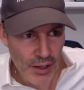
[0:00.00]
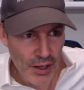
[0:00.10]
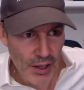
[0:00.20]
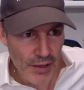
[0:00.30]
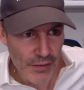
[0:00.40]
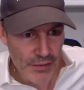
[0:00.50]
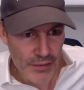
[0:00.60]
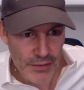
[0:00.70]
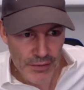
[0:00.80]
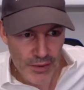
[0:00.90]
Uh,
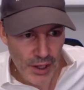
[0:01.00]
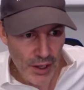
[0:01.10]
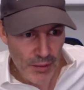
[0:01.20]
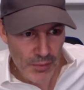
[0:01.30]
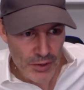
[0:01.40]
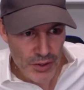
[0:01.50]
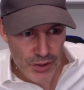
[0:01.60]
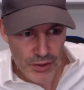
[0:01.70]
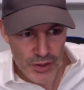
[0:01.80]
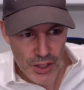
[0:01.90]
I'm not
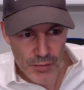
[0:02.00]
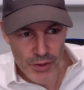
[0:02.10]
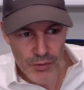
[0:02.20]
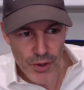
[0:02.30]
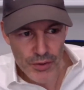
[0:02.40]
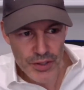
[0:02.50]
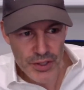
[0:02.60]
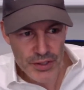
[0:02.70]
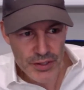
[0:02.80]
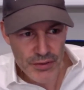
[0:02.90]
sure the gentleman who wrote
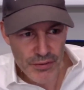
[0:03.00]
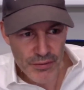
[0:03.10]
this.